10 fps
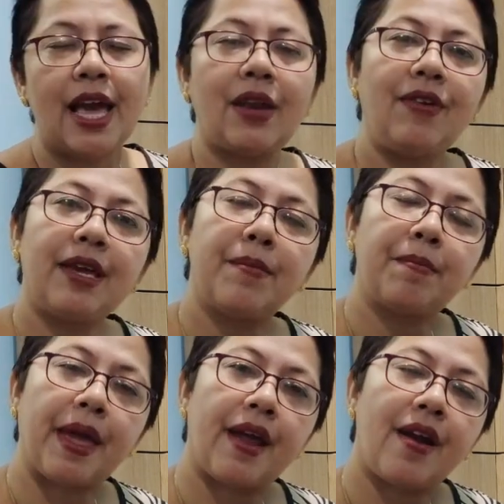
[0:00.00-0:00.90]
and we
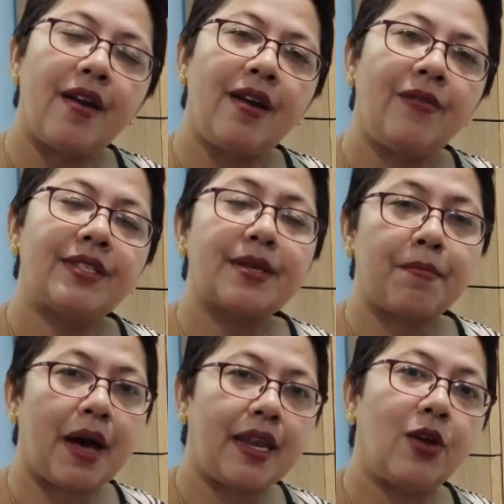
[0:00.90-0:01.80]
compare with
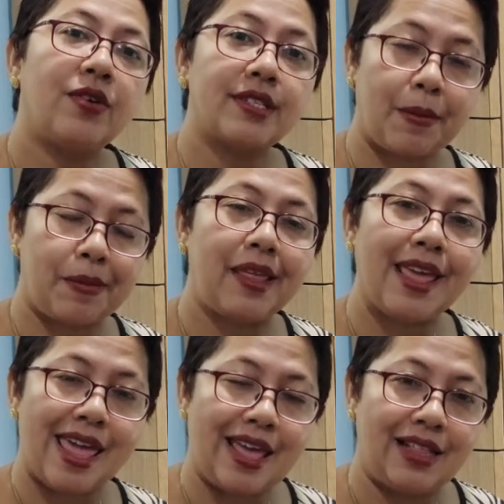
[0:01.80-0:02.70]
somebody or
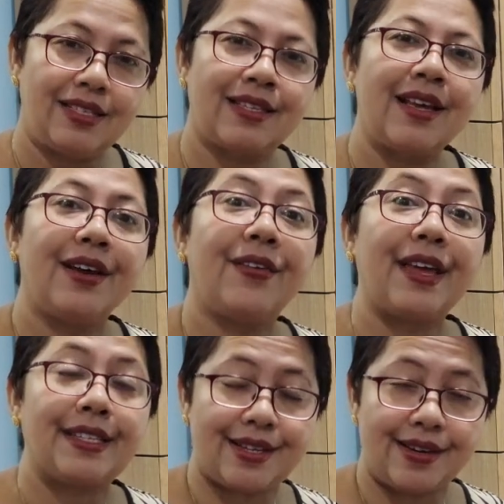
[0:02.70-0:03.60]
something else,
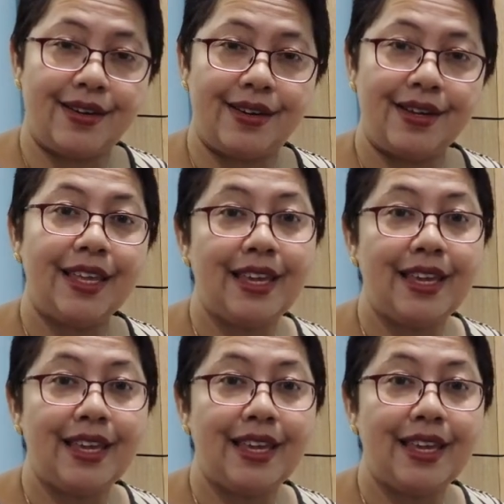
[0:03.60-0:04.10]
greater,